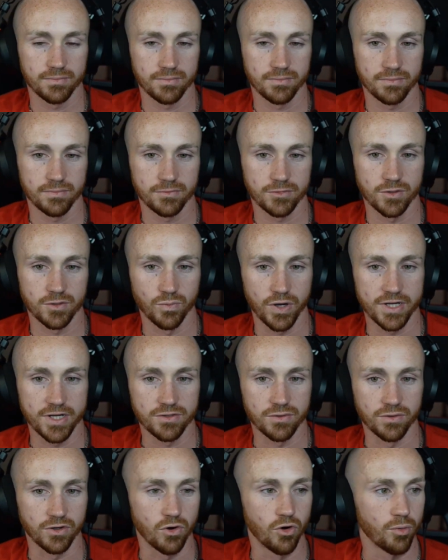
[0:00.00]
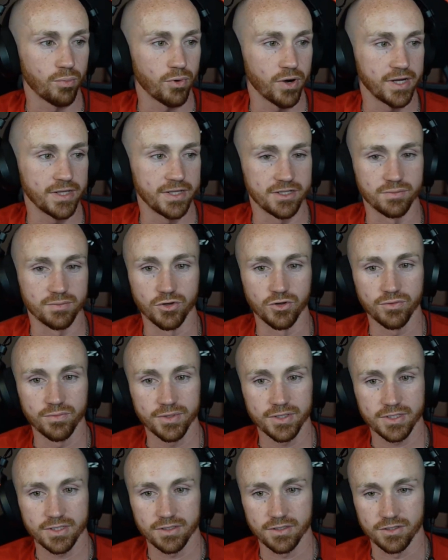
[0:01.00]
Some ways to incorporate these
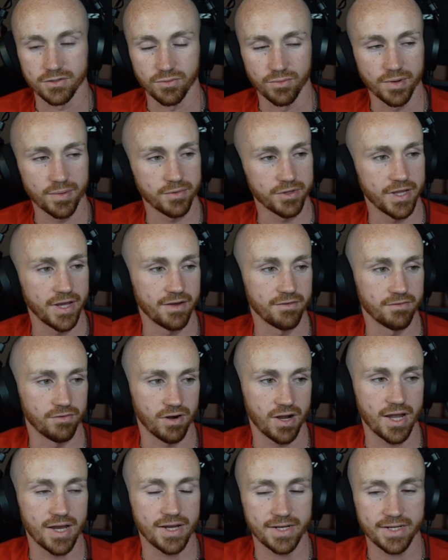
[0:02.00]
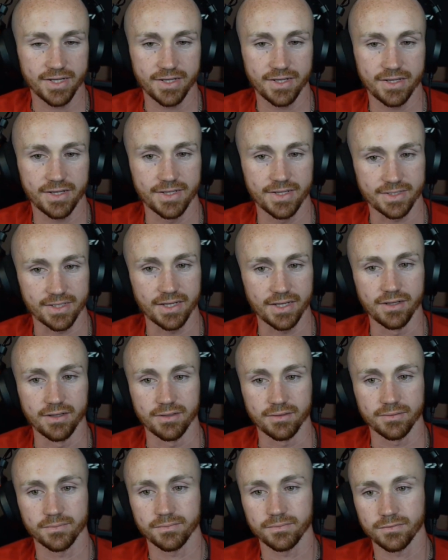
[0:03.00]
movements is remember that variety is key.
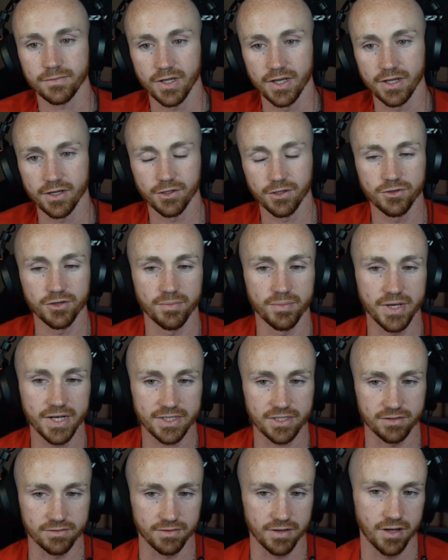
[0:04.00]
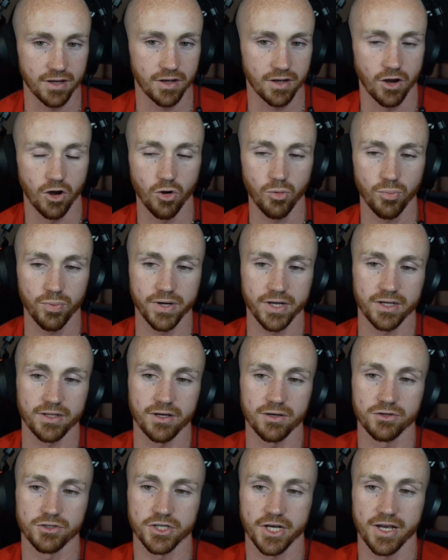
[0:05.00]
Including a mix of open and
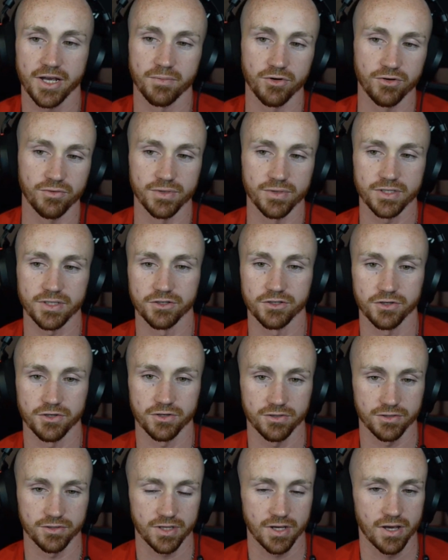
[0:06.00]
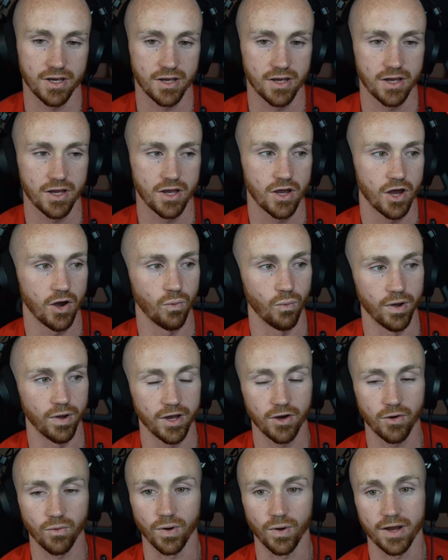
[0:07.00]
closed chain movements ensures a well
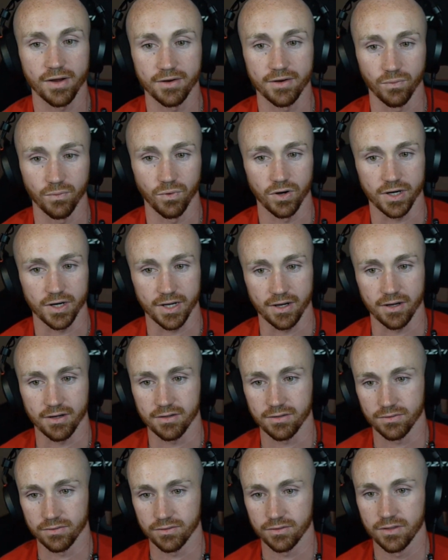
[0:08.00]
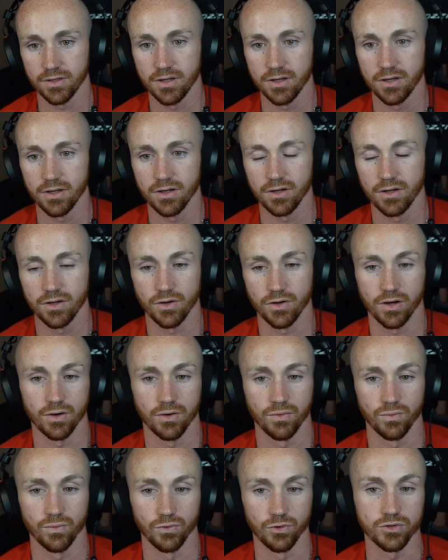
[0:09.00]
rounded workout
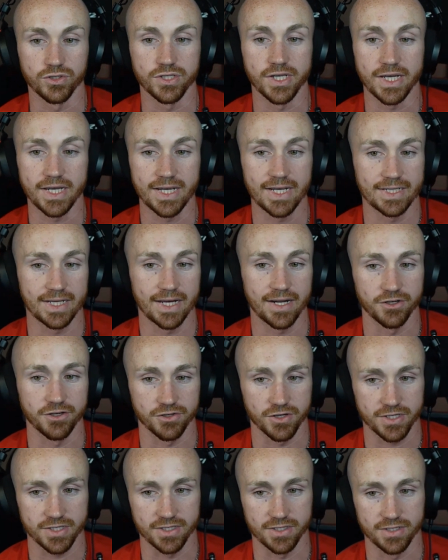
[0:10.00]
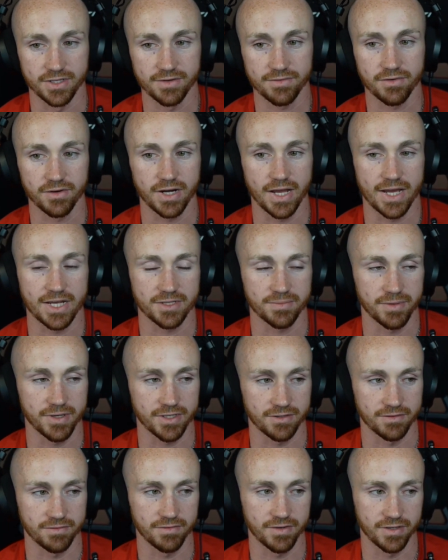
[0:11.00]
routine that addresses different aspects of
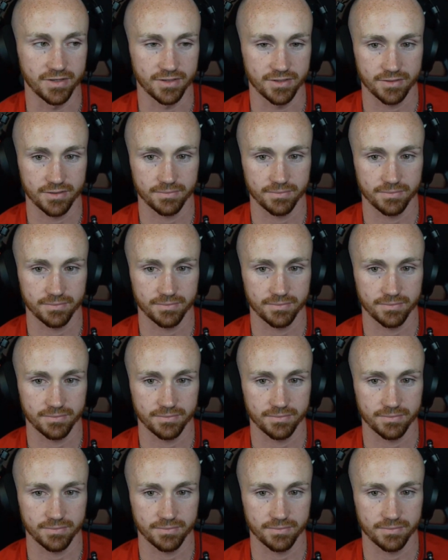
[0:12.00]
fitness.